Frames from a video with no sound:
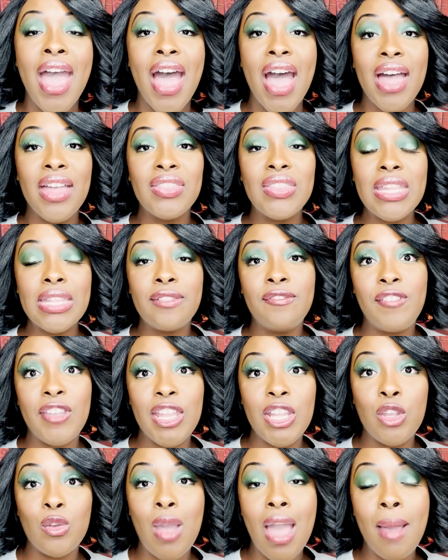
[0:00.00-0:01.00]
On this
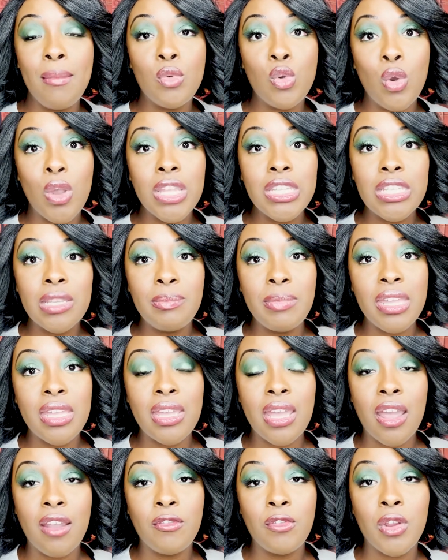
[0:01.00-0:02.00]
video, I'm going to be
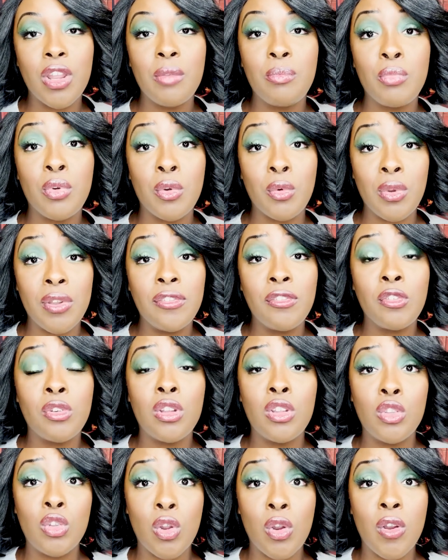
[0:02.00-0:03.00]
covering
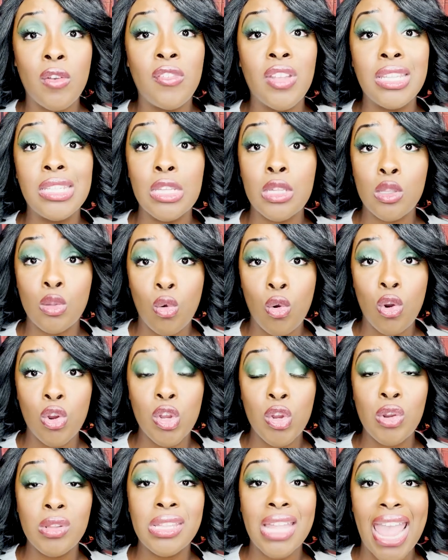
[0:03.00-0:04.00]
peripheral nerve
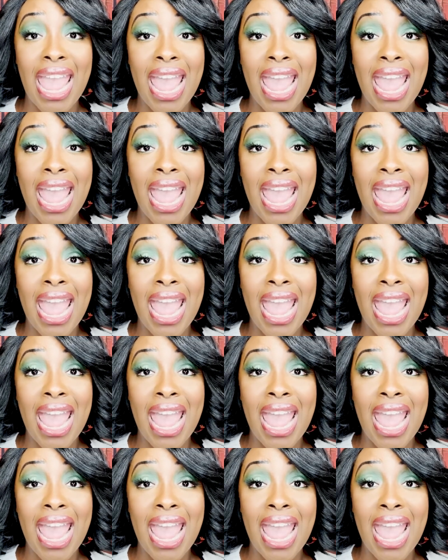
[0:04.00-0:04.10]
disorders